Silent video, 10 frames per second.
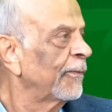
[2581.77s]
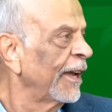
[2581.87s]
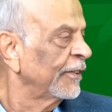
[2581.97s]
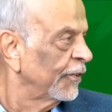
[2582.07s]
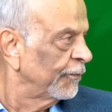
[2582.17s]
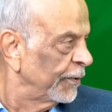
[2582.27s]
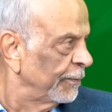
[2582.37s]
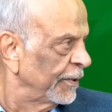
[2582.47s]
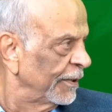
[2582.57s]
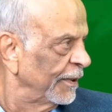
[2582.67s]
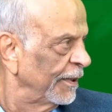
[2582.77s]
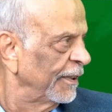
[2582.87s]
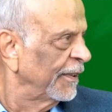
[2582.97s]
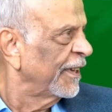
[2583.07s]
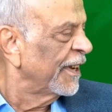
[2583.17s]
plight of people,
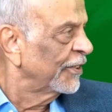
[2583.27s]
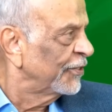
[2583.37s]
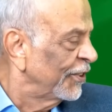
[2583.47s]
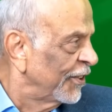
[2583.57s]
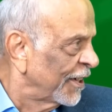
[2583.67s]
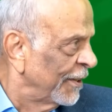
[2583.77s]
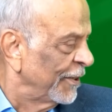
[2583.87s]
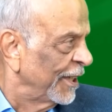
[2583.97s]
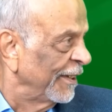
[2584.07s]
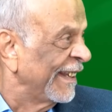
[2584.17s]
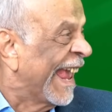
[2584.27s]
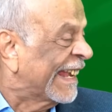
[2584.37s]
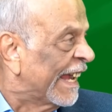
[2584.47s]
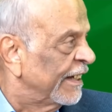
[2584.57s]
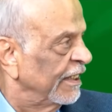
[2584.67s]
the young children coming,
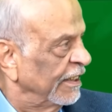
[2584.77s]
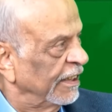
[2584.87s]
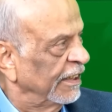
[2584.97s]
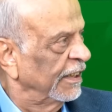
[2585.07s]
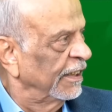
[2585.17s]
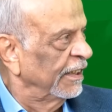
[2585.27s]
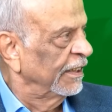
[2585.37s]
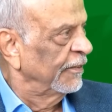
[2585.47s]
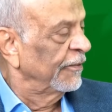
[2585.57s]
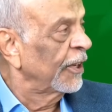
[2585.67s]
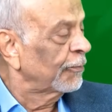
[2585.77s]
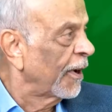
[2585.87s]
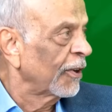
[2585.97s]
naked, without